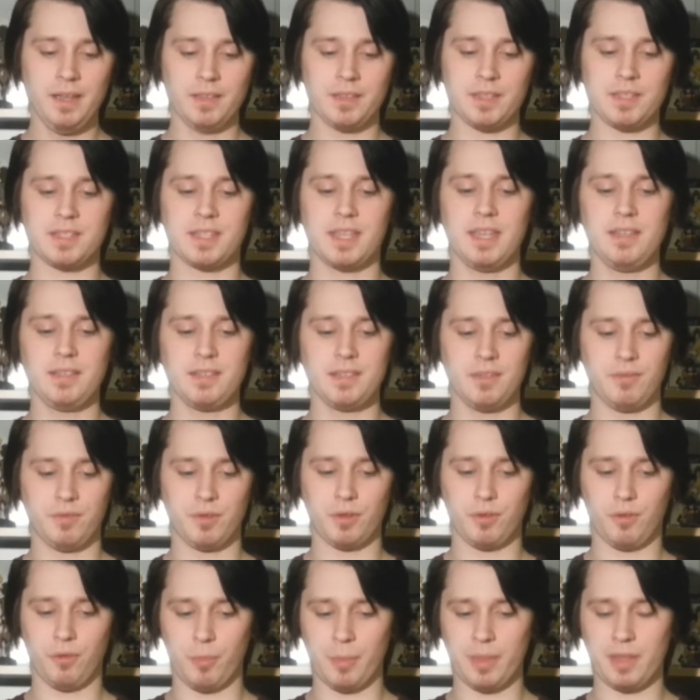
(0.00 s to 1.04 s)
The skits, if
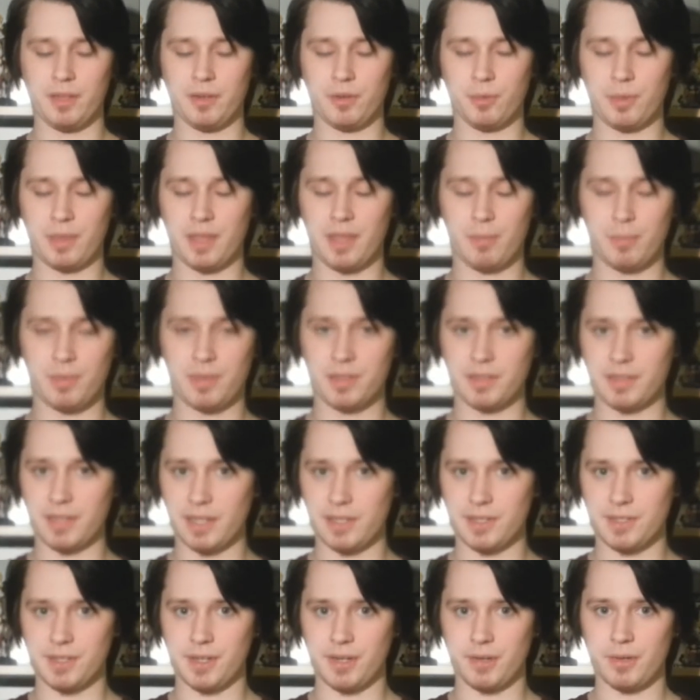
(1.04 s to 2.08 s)
you're familiar with them in the
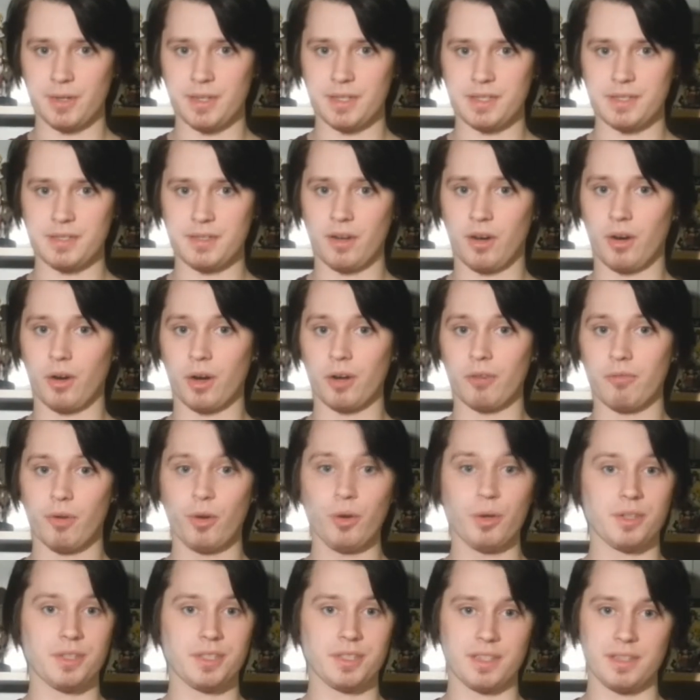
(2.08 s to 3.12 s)
Tales series, are
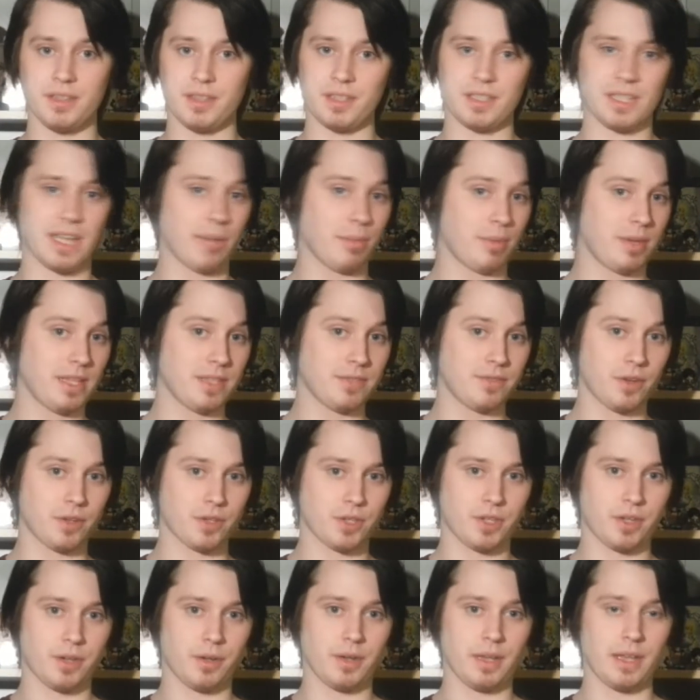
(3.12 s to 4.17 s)
voiced in the Japanese
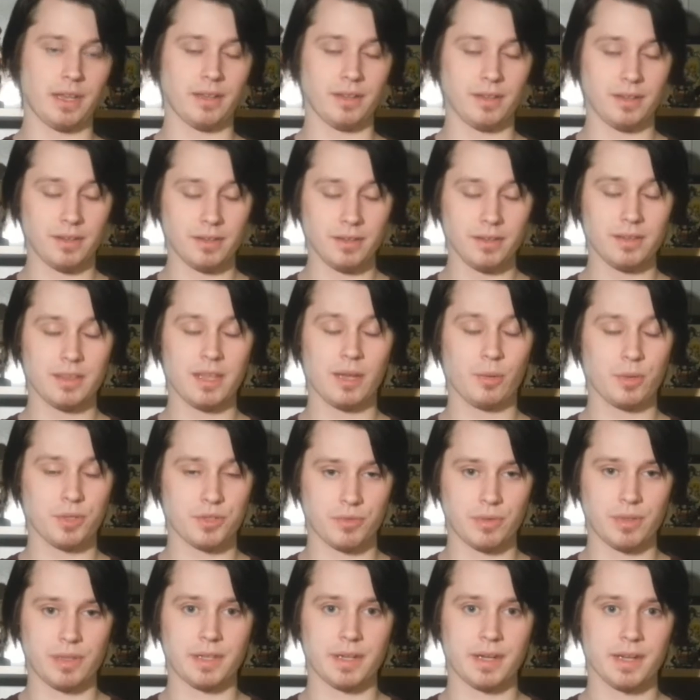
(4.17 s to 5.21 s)
version, and that
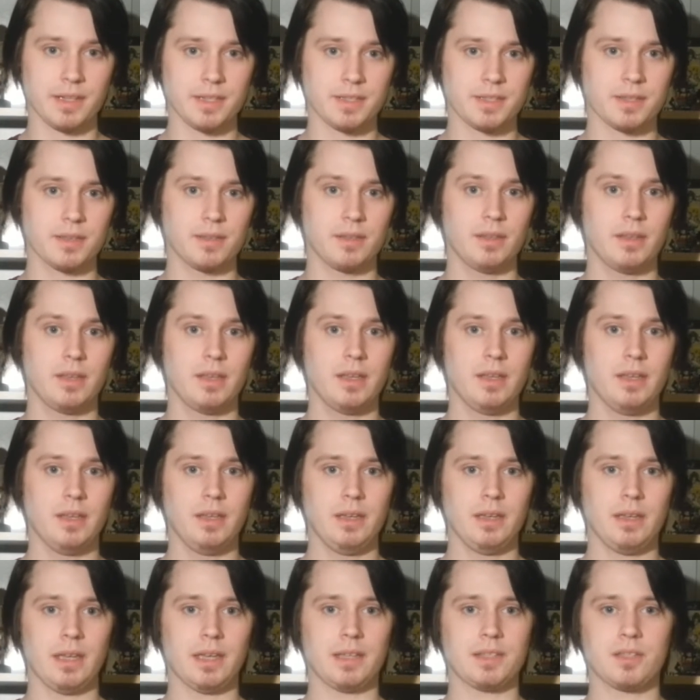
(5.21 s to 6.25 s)
was really nice.
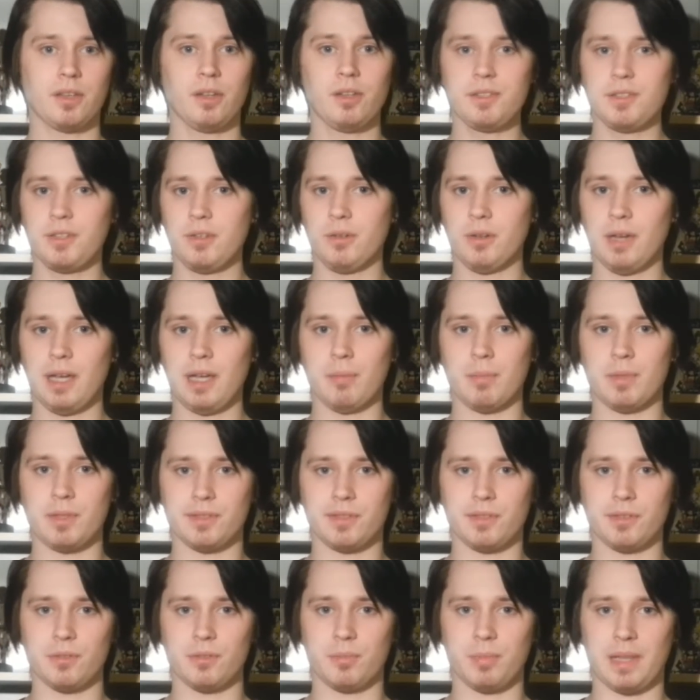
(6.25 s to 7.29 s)
It's also able
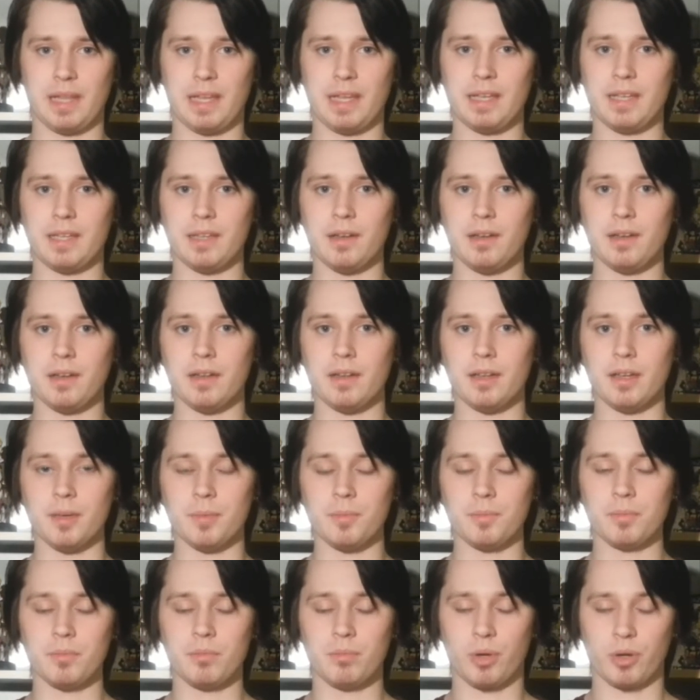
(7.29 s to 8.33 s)
to play in
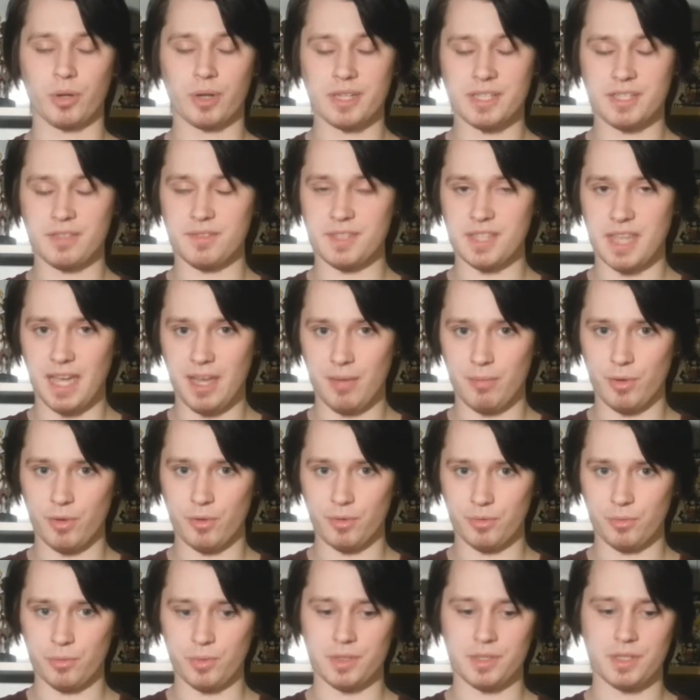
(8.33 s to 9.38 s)
progressive scan
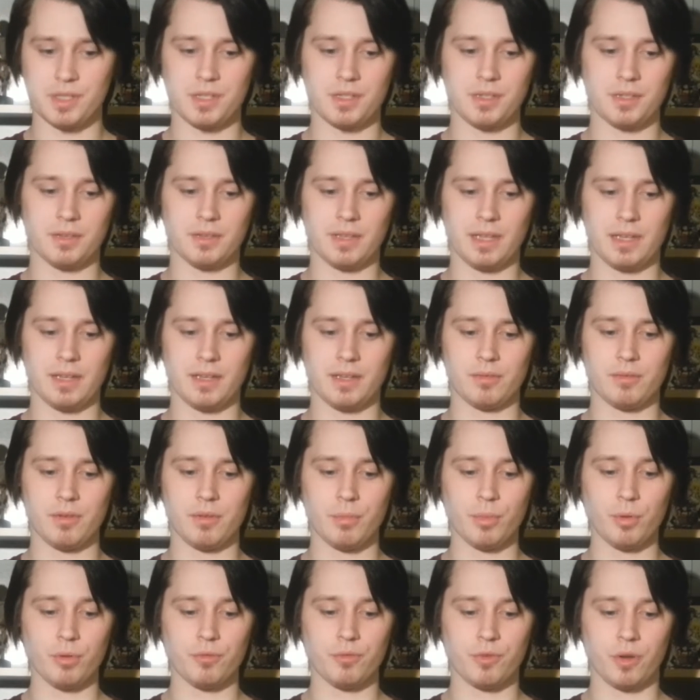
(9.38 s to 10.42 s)
mode, which they
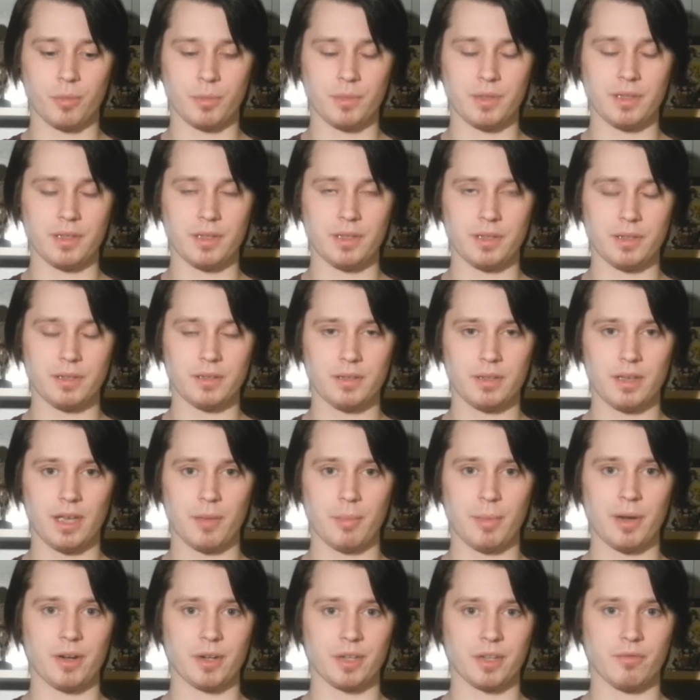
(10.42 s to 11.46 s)
removed from the
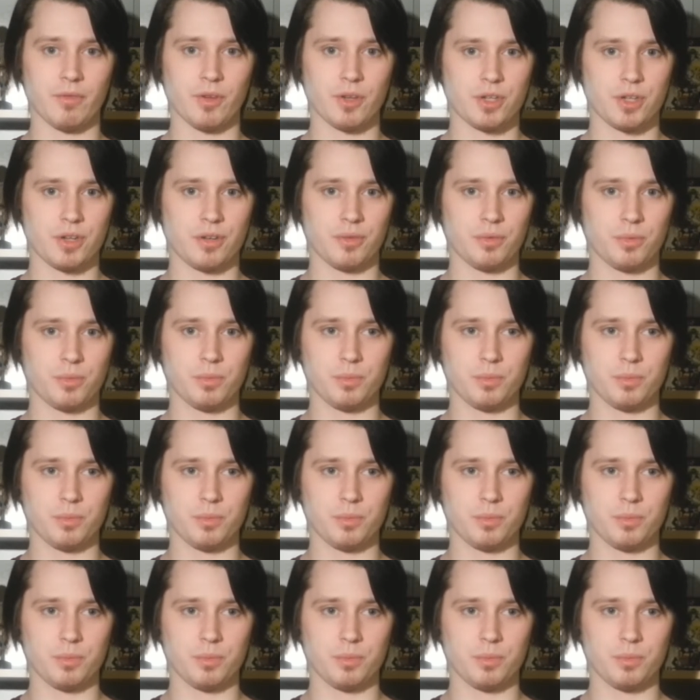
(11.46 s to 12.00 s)
American version.